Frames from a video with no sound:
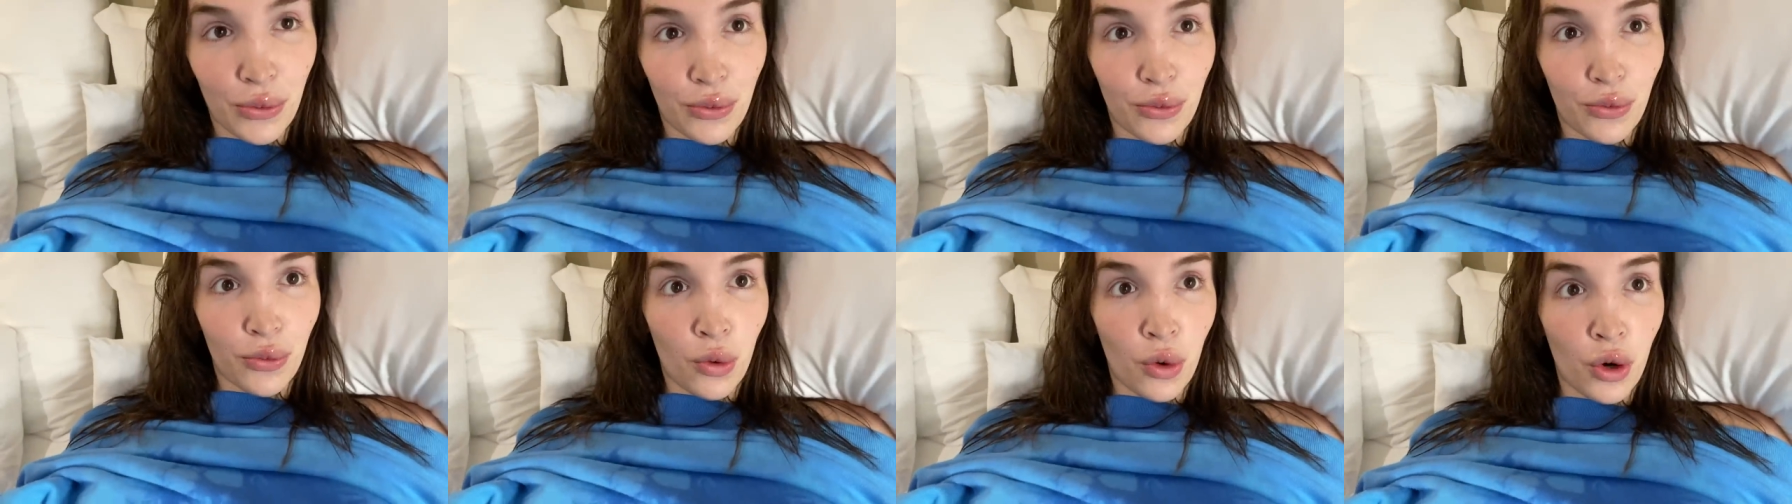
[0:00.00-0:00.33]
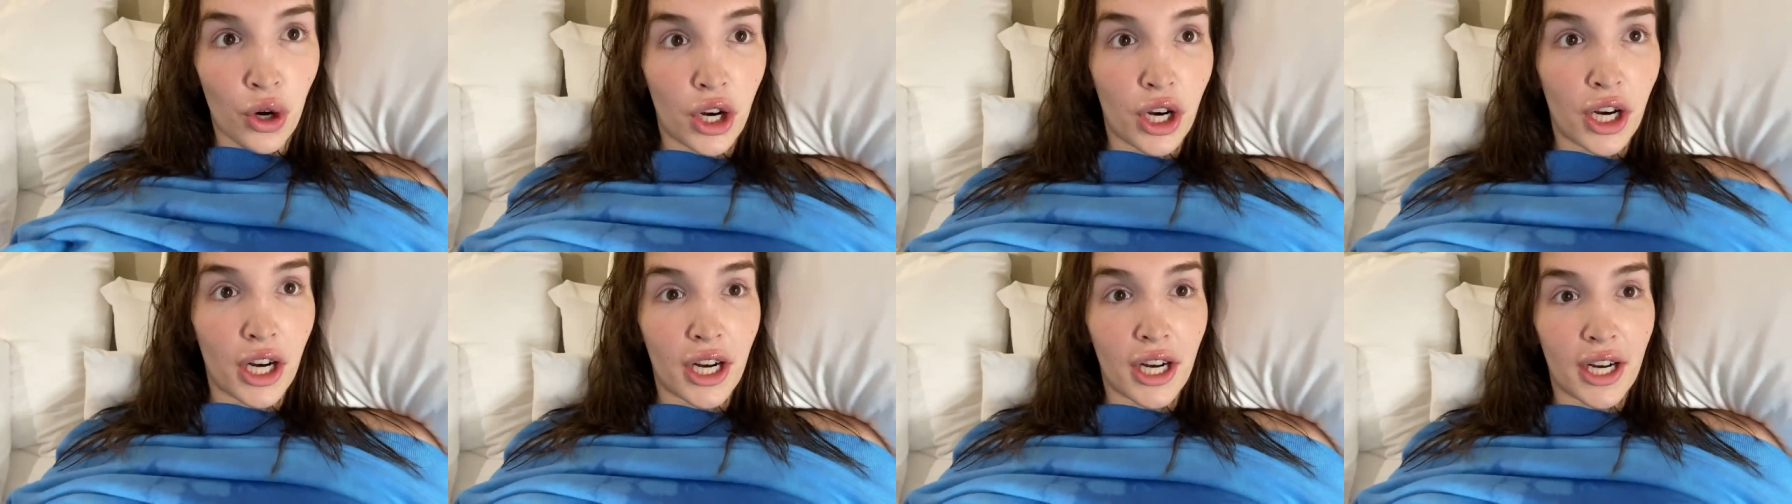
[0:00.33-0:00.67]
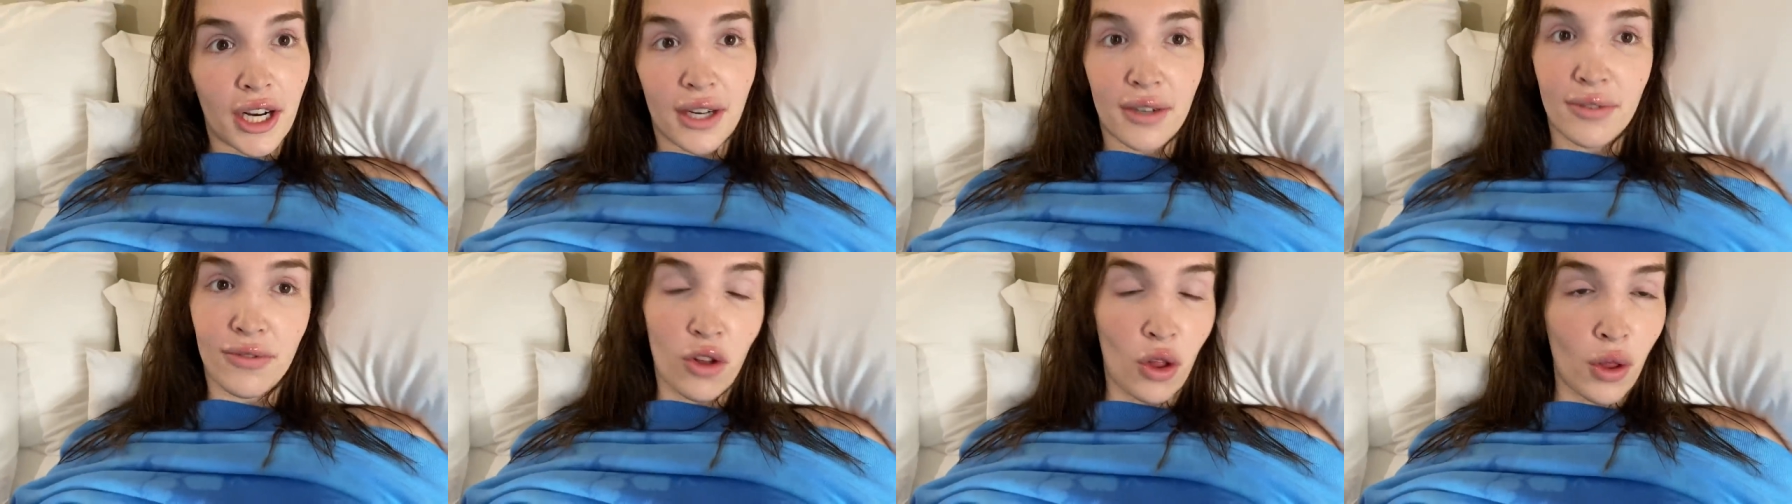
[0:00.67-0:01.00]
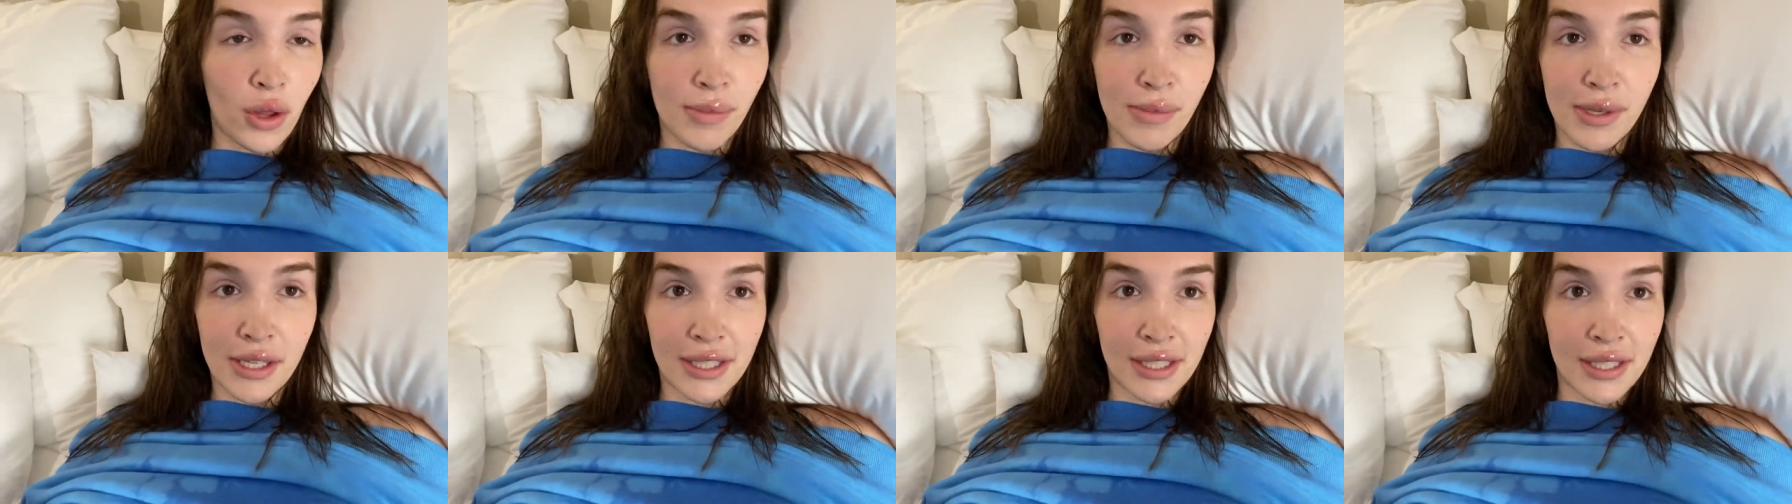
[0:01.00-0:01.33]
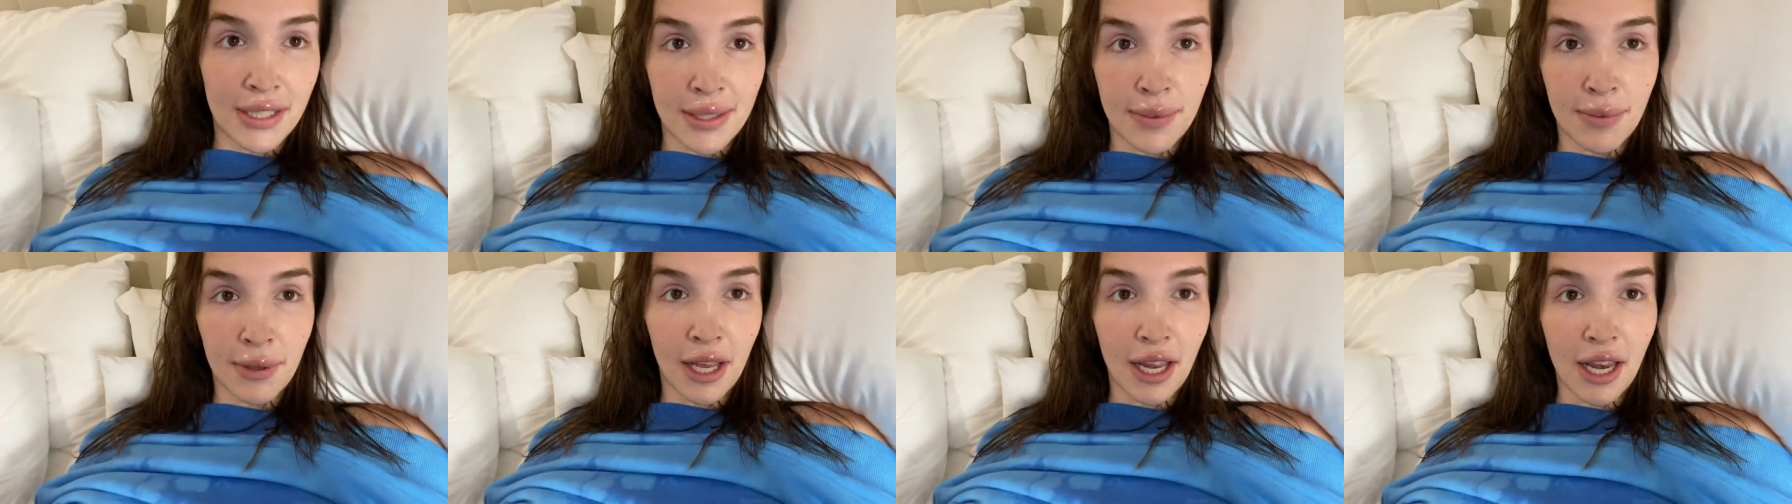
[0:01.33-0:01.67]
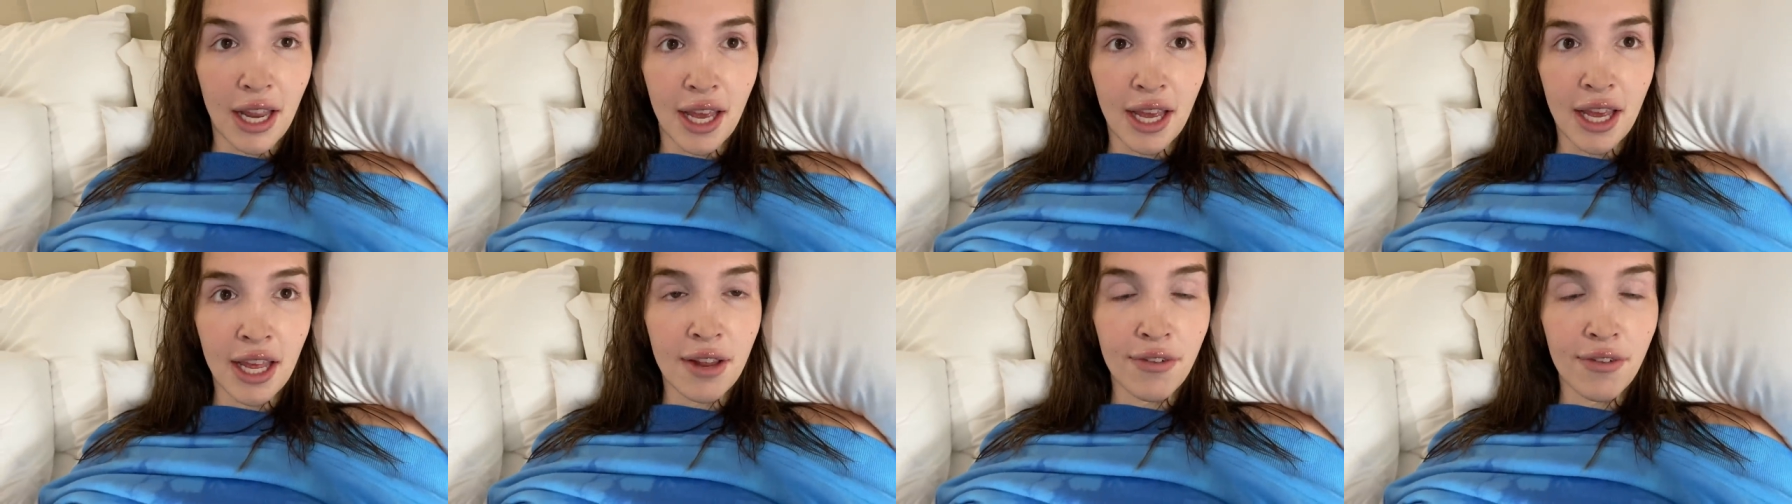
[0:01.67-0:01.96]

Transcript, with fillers: for following me since the beginning.